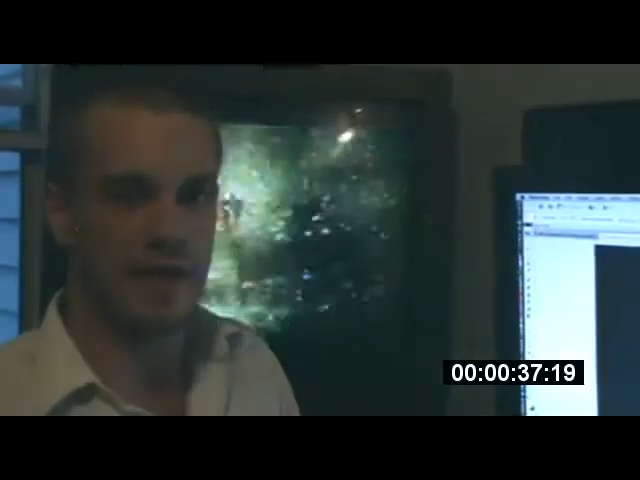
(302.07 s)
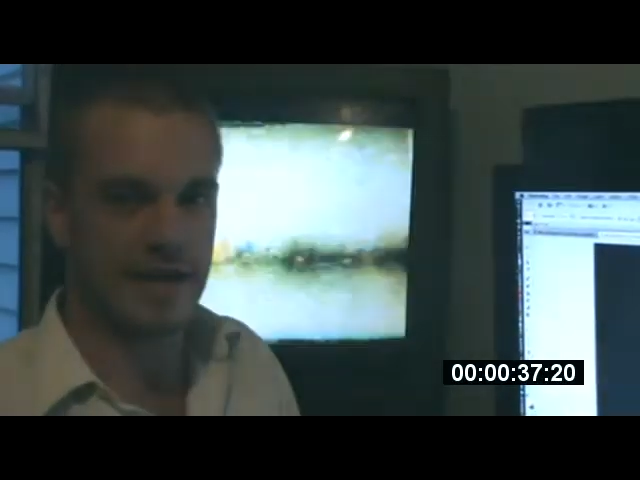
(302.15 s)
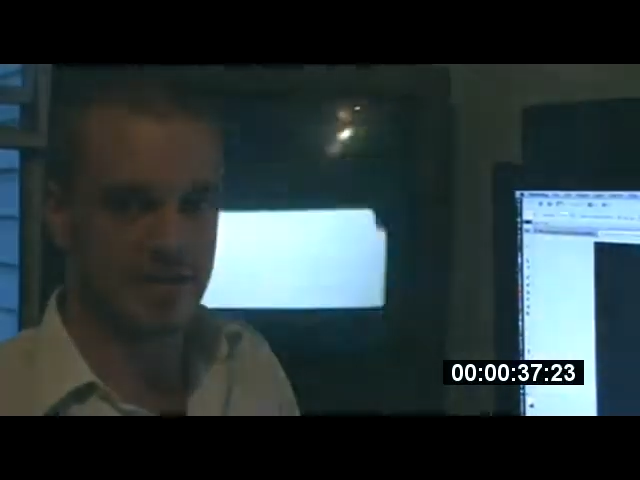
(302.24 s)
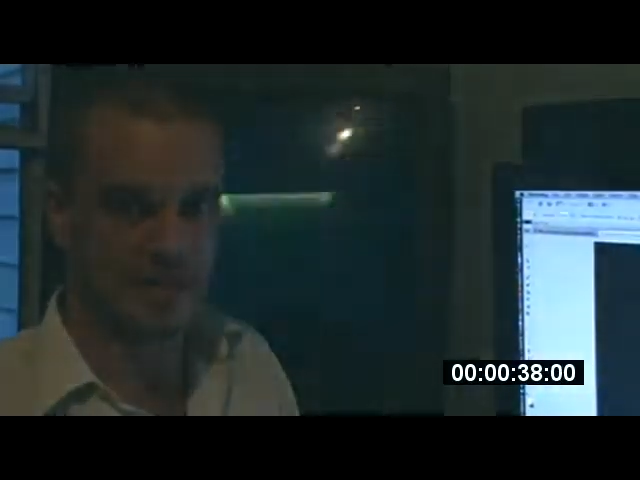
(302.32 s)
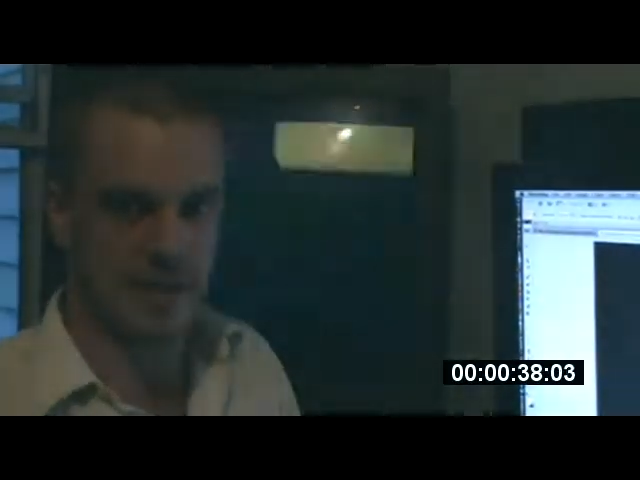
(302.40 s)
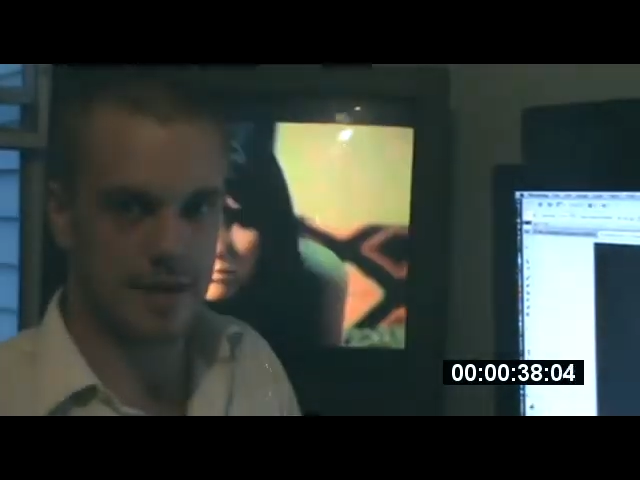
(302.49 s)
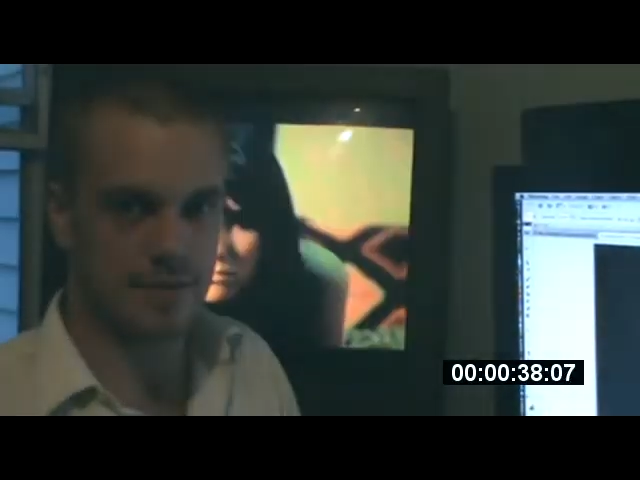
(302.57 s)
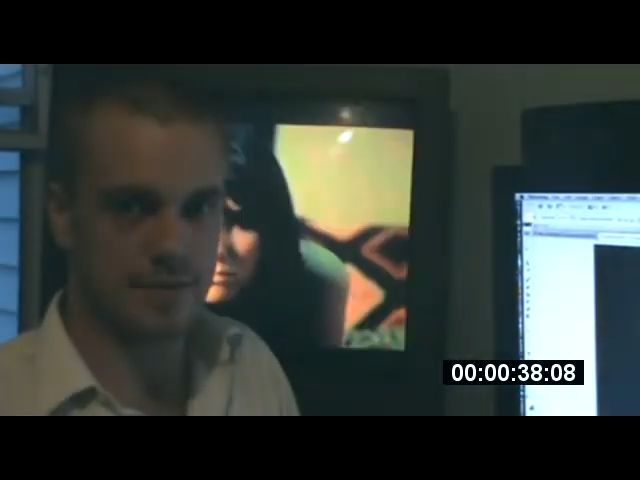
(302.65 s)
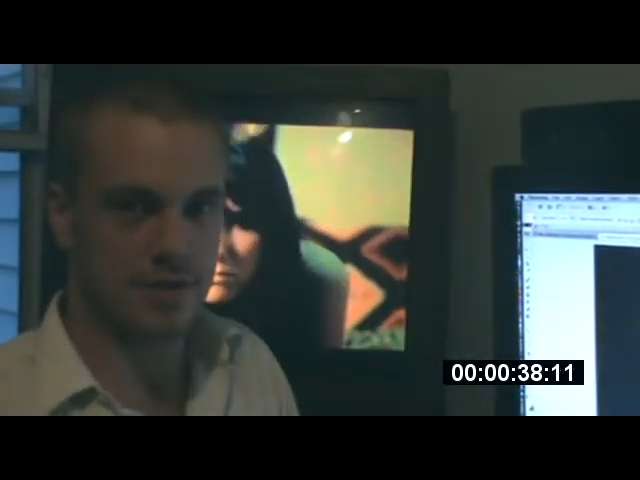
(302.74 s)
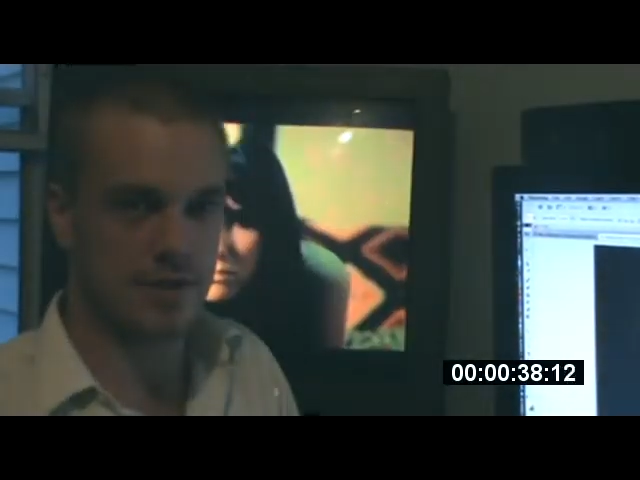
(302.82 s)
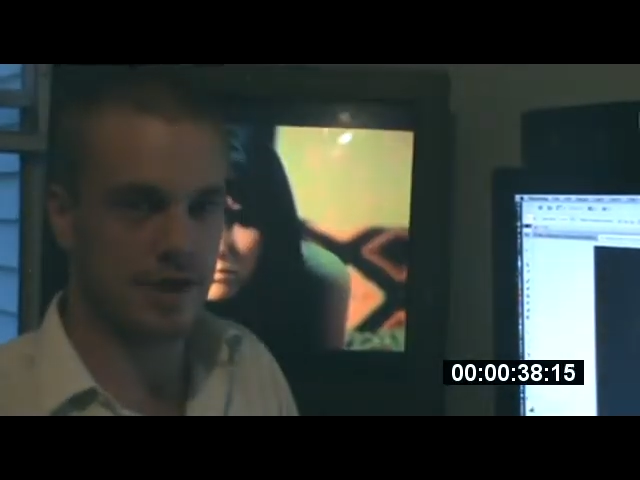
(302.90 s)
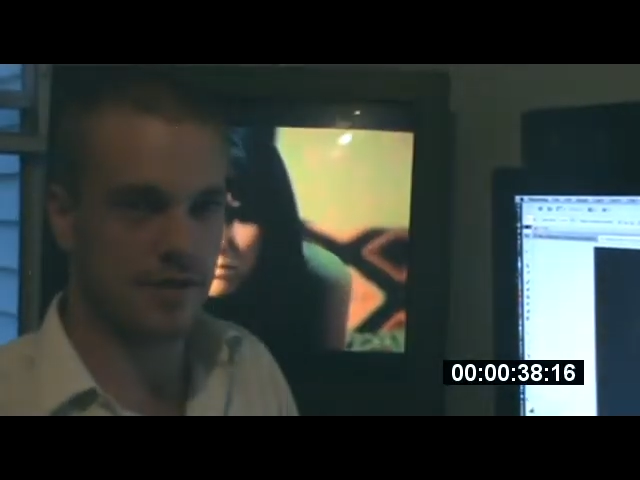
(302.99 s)

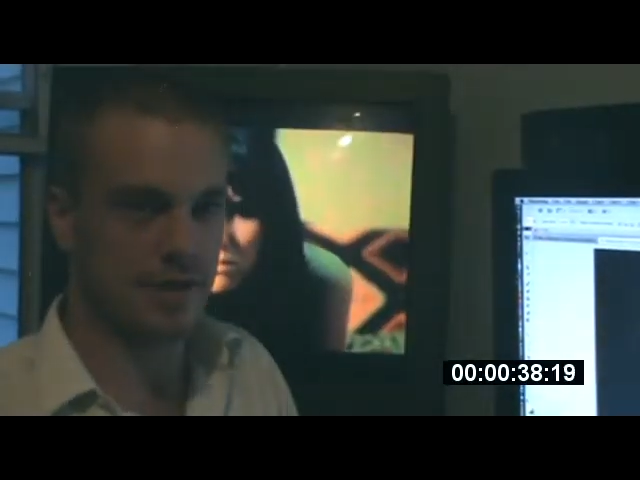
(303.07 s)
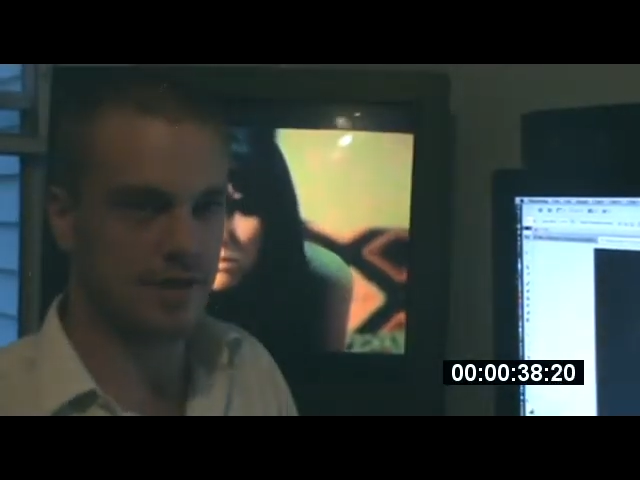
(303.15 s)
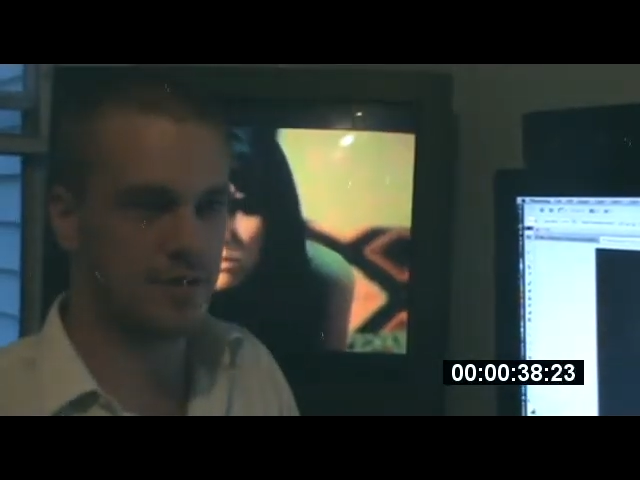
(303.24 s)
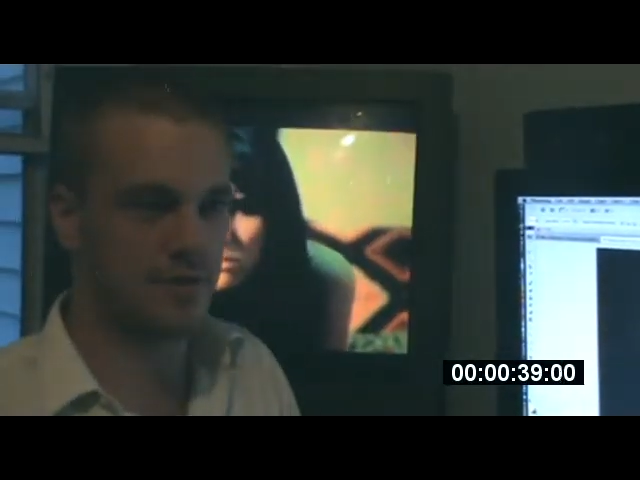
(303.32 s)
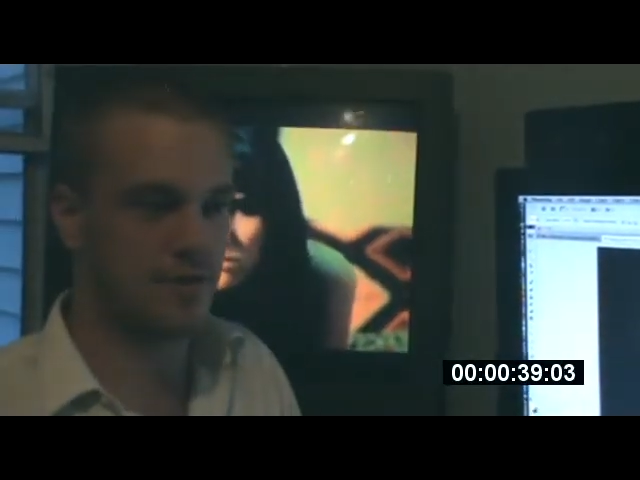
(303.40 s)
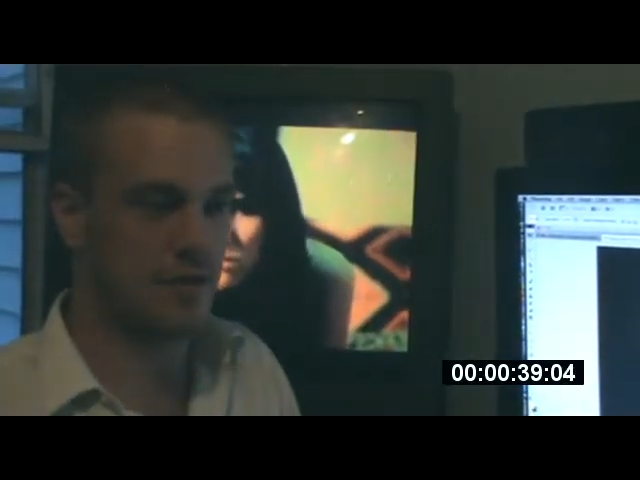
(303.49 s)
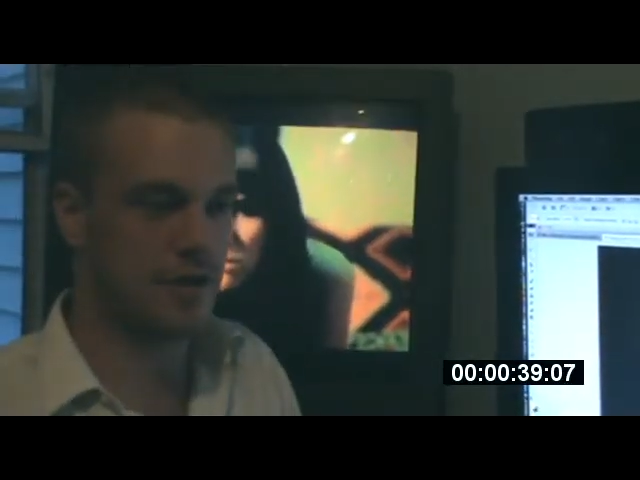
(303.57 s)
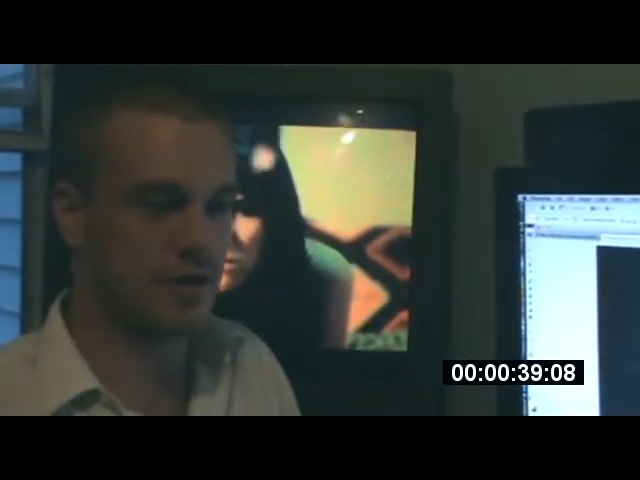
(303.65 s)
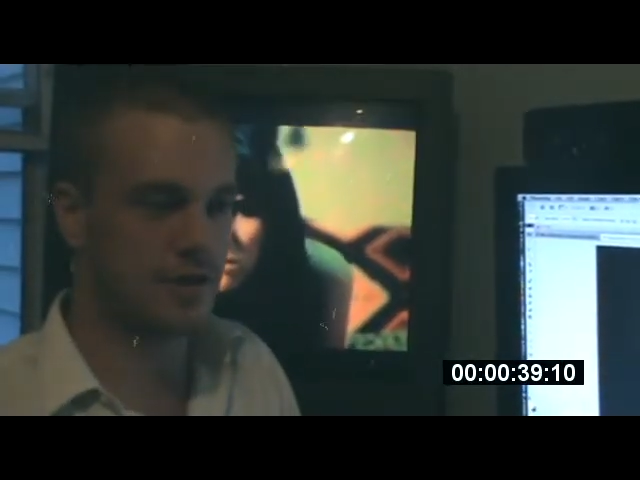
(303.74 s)
landscapes. I like to